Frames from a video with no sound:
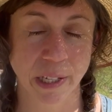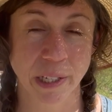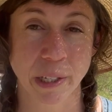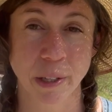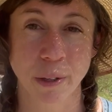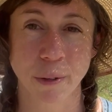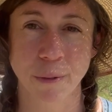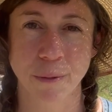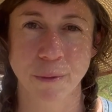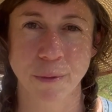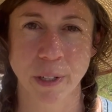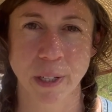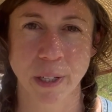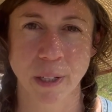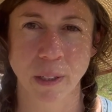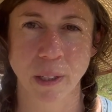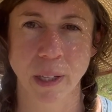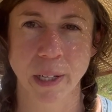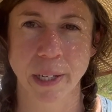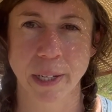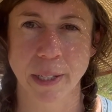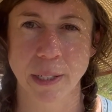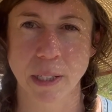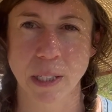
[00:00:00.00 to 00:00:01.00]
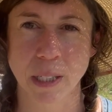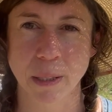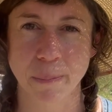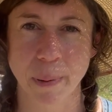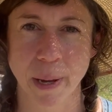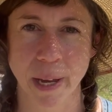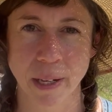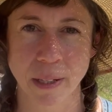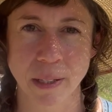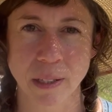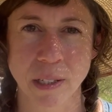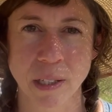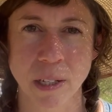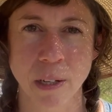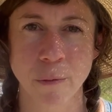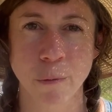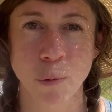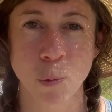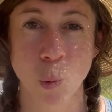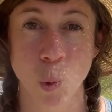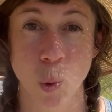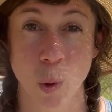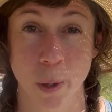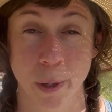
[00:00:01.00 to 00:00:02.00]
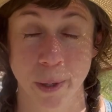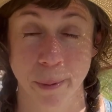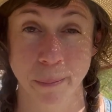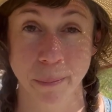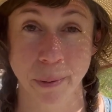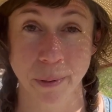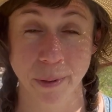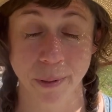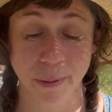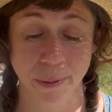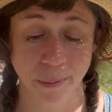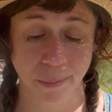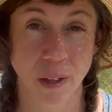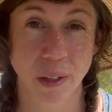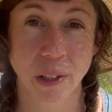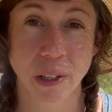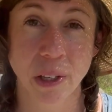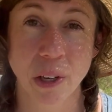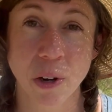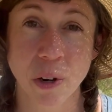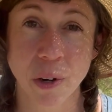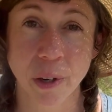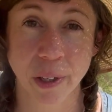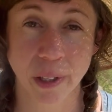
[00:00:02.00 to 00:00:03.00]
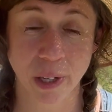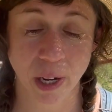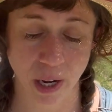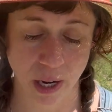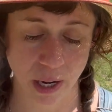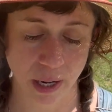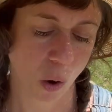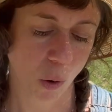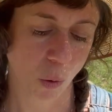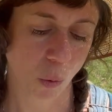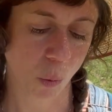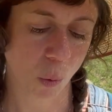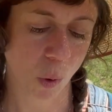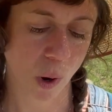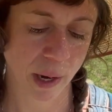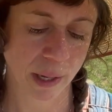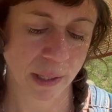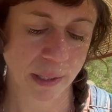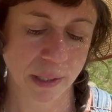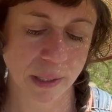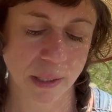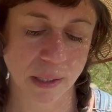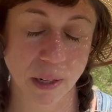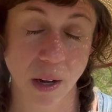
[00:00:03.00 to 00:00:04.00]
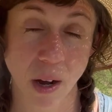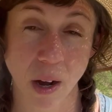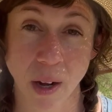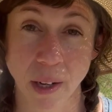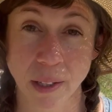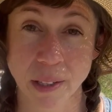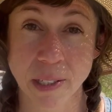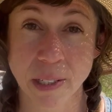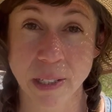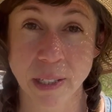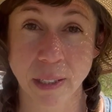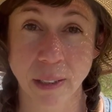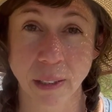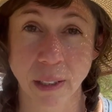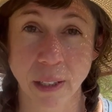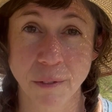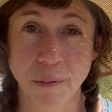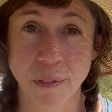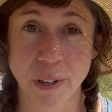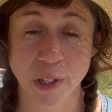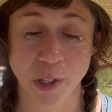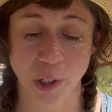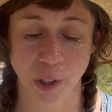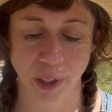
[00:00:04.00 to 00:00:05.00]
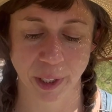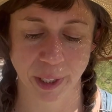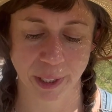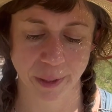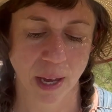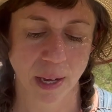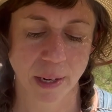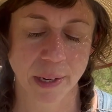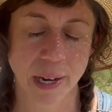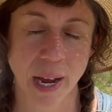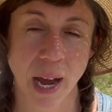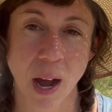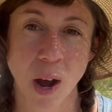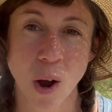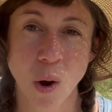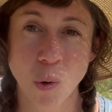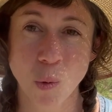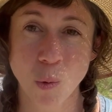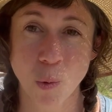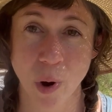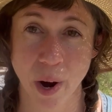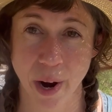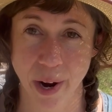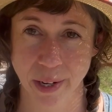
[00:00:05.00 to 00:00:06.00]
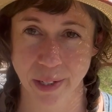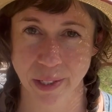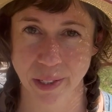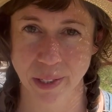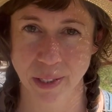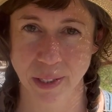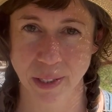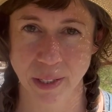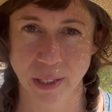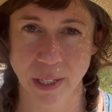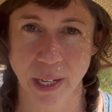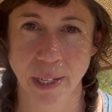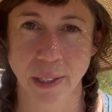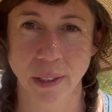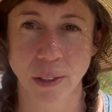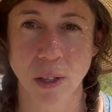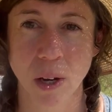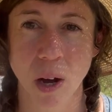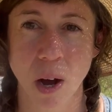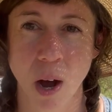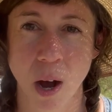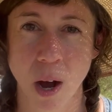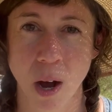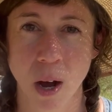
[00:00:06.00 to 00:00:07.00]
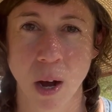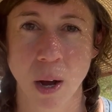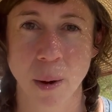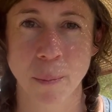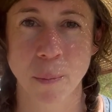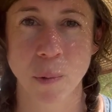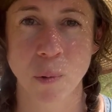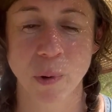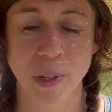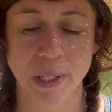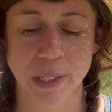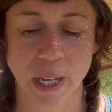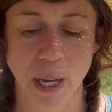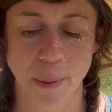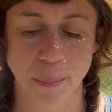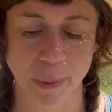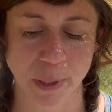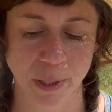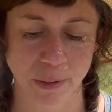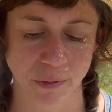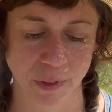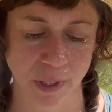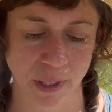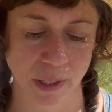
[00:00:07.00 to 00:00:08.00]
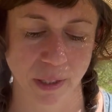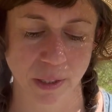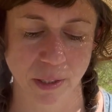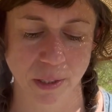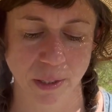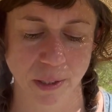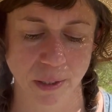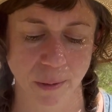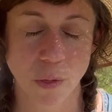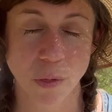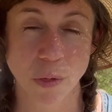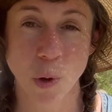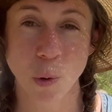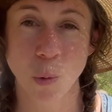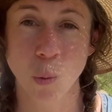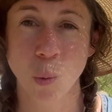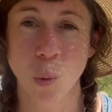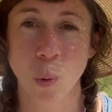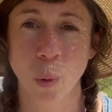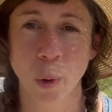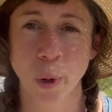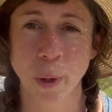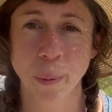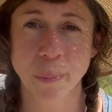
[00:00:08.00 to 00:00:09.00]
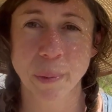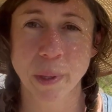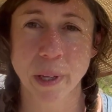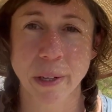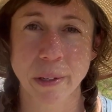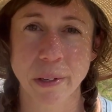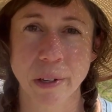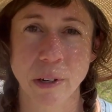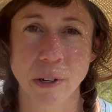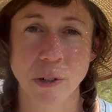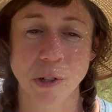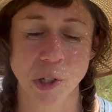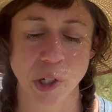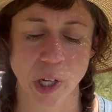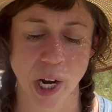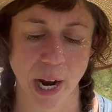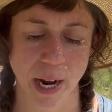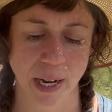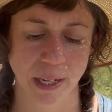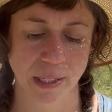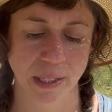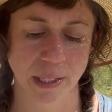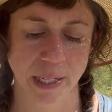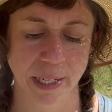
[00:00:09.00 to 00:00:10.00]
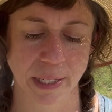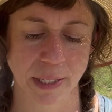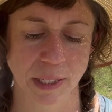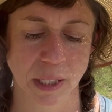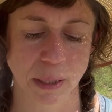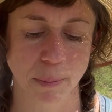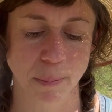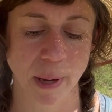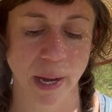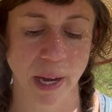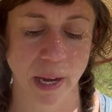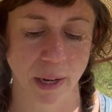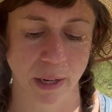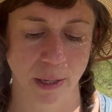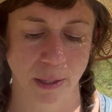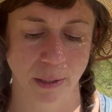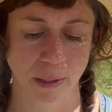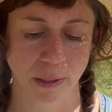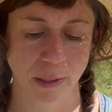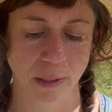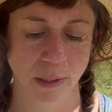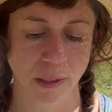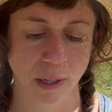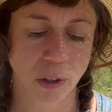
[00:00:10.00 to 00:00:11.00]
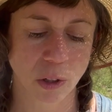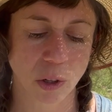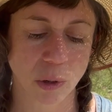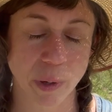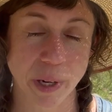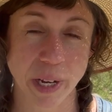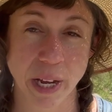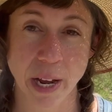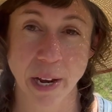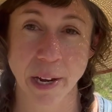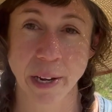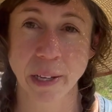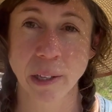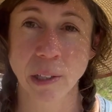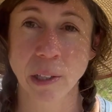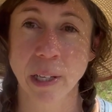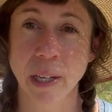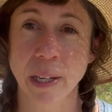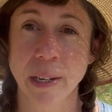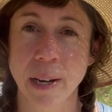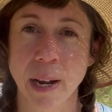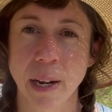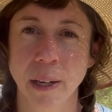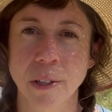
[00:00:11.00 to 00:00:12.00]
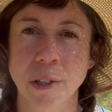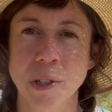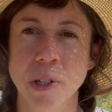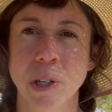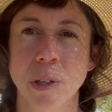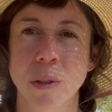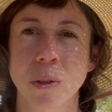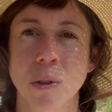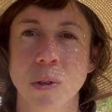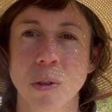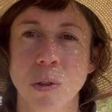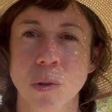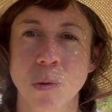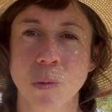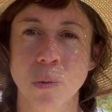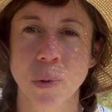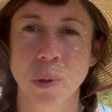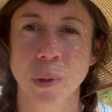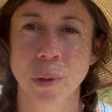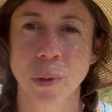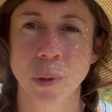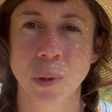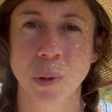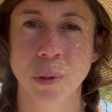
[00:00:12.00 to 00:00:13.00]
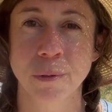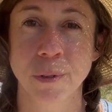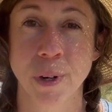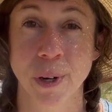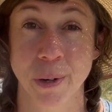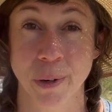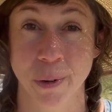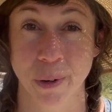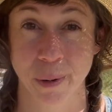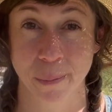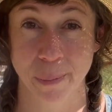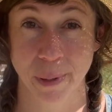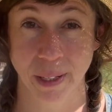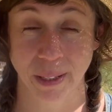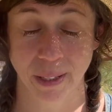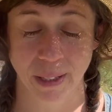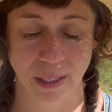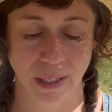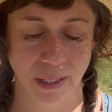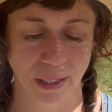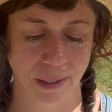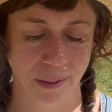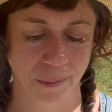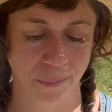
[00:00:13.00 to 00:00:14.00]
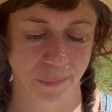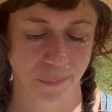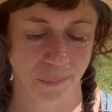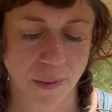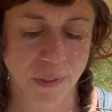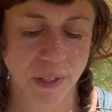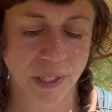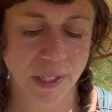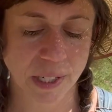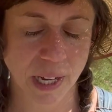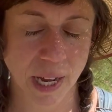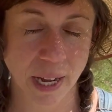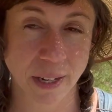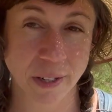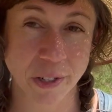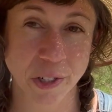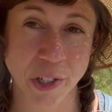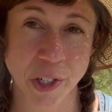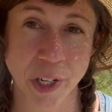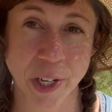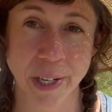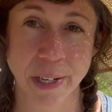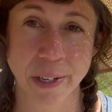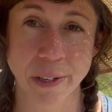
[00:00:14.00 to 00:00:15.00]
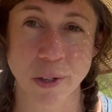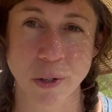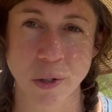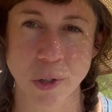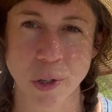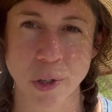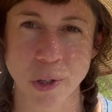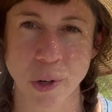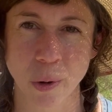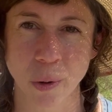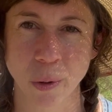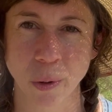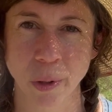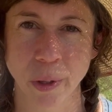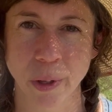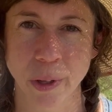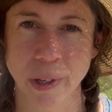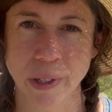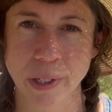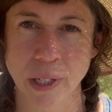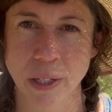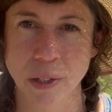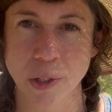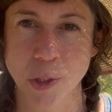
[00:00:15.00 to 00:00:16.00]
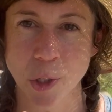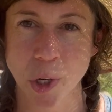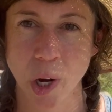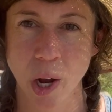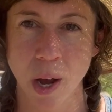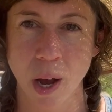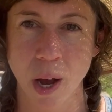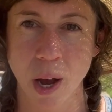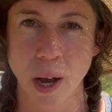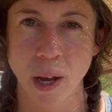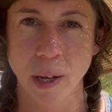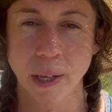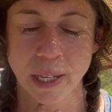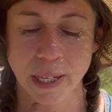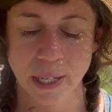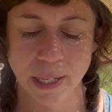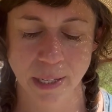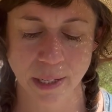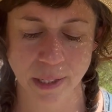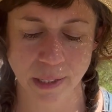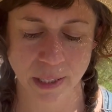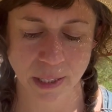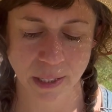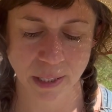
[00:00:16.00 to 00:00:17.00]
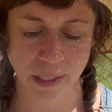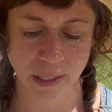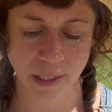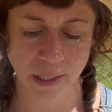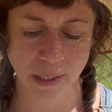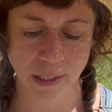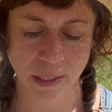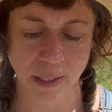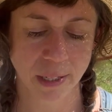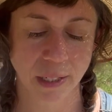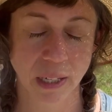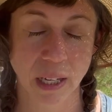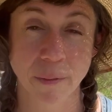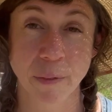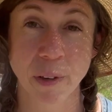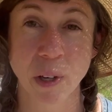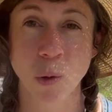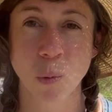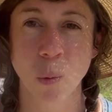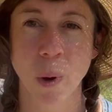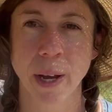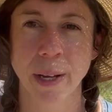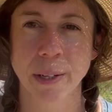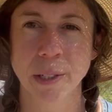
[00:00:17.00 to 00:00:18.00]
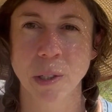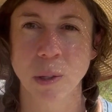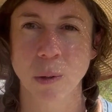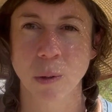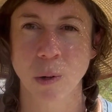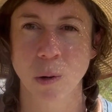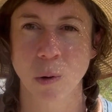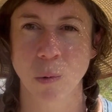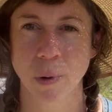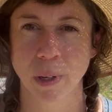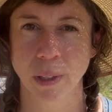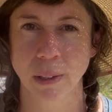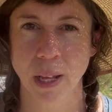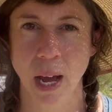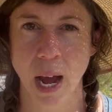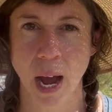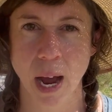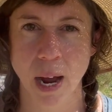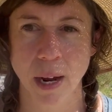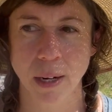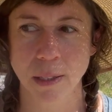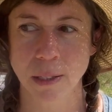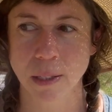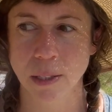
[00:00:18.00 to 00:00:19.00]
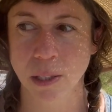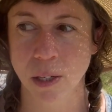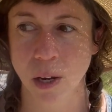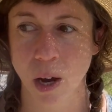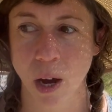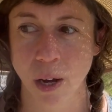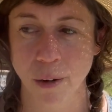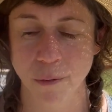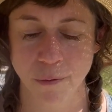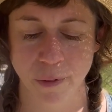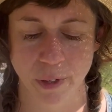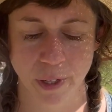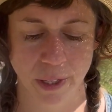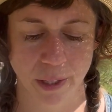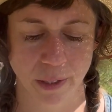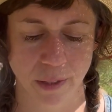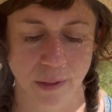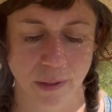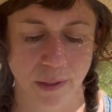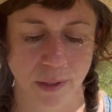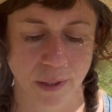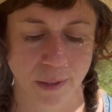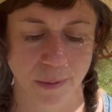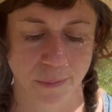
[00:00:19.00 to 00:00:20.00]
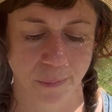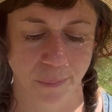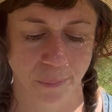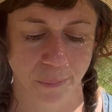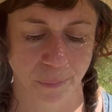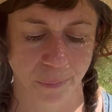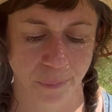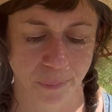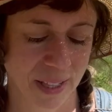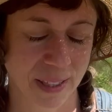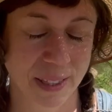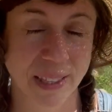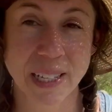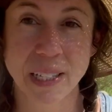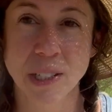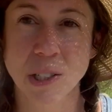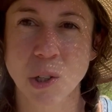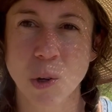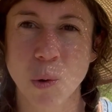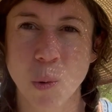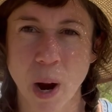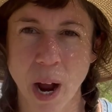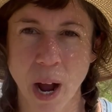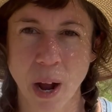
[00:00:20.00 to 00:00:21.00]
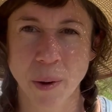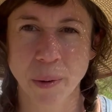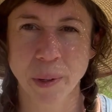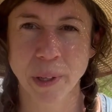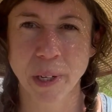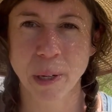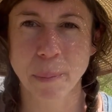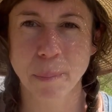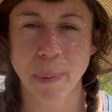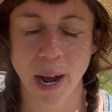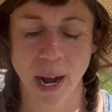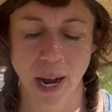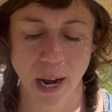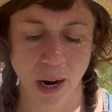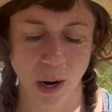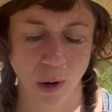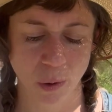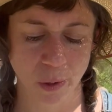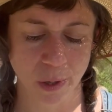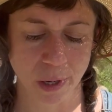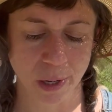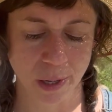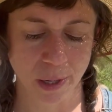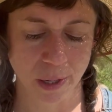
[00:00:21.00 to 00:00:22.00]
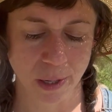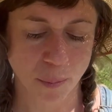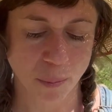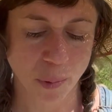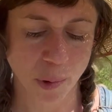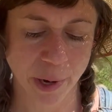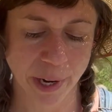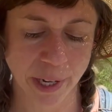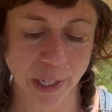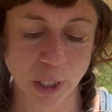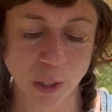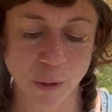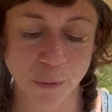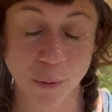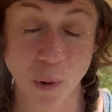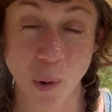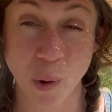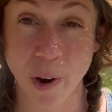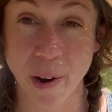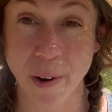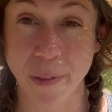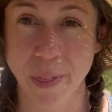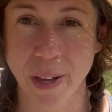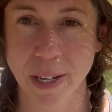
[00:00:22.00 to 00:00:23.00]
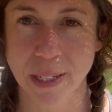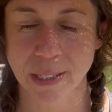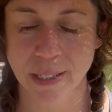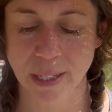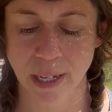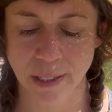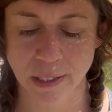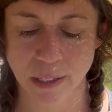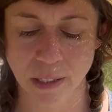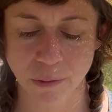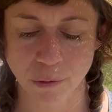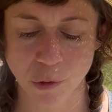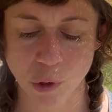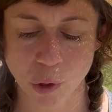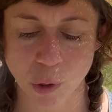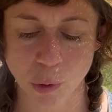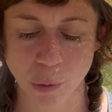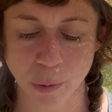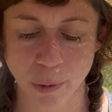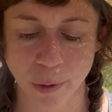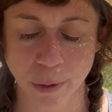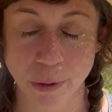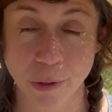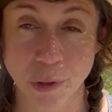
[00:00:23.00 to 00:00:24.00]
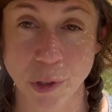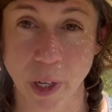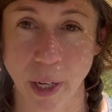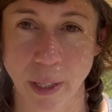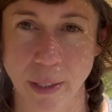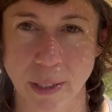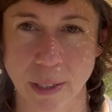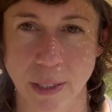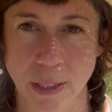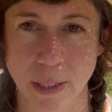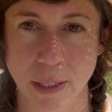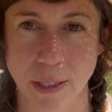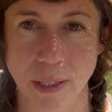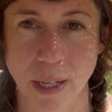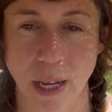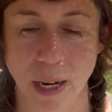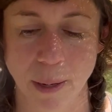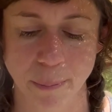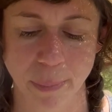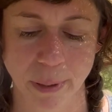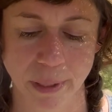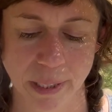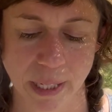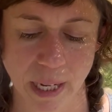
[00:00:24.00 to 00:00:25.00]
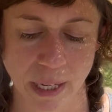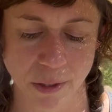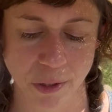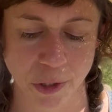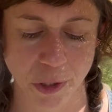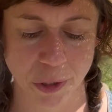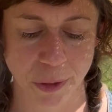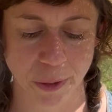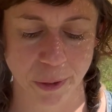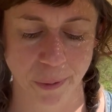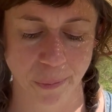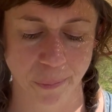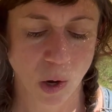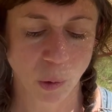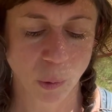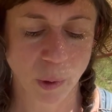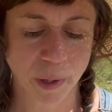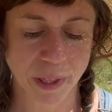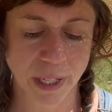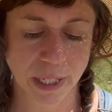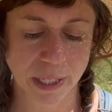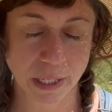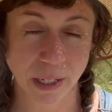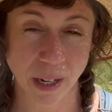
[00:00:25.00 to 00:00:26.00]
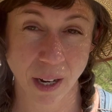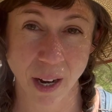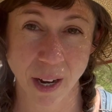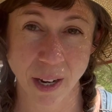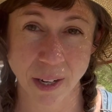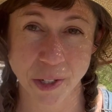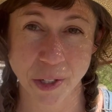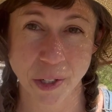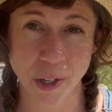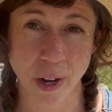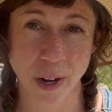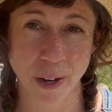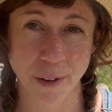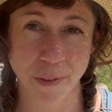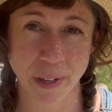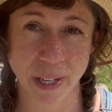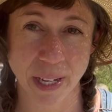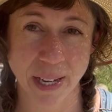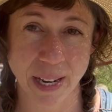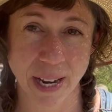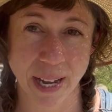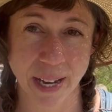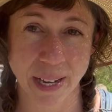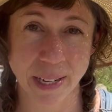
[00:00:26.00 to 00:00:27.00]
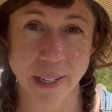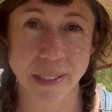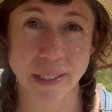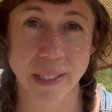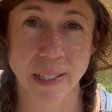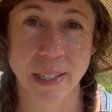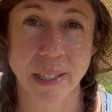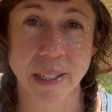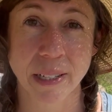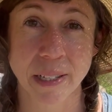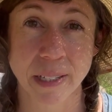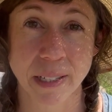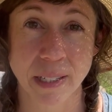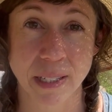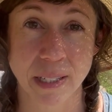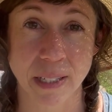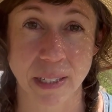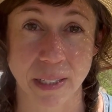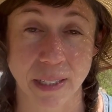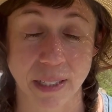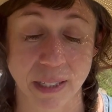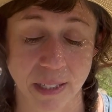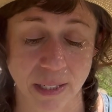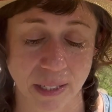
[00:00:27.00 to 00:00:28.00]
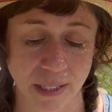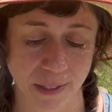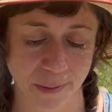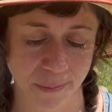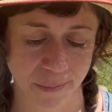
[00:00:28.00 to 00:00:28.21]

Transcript: you feel an expansive warmth. Your gut, once constantly vigilant, now rests in calm receptiveness. The warmth in your chest expands, creating connection through vulnerability. The tension in your shoulders and jaw eases, giving way to a relaxed confidence. This grounded power brings forth a sense of true justice and potential with a touch of innate innocence.